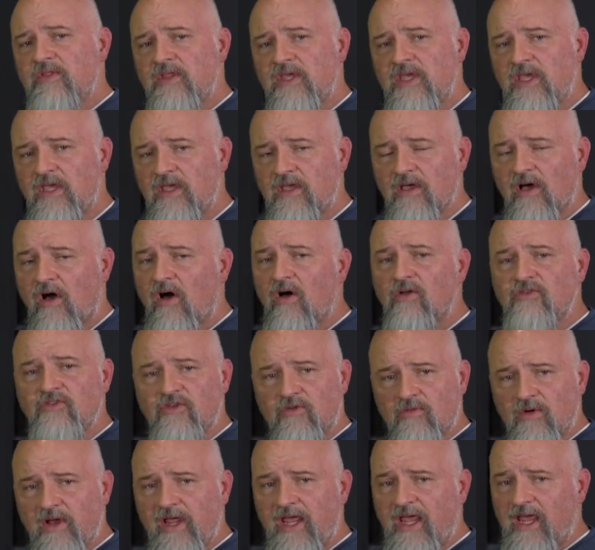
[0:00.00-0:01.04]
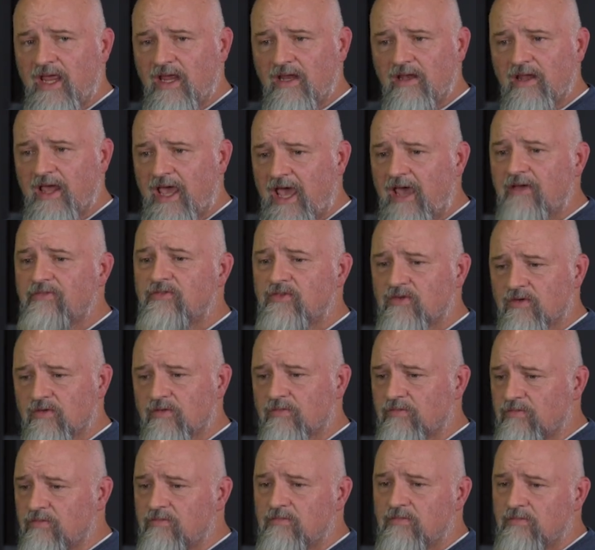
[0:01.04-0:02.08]
the all-terrain
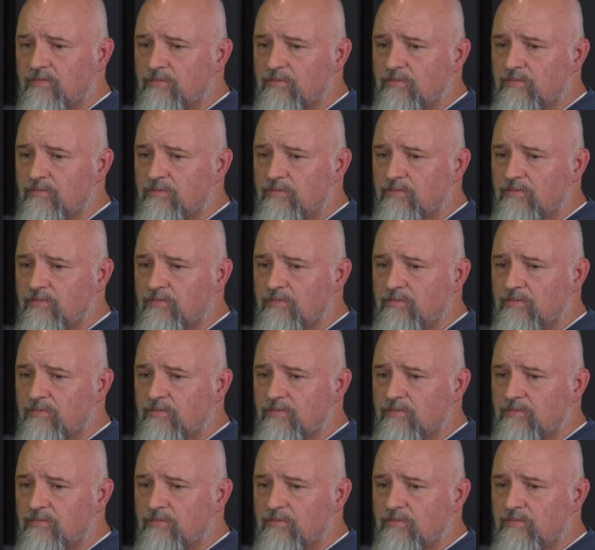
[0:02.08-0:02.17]
after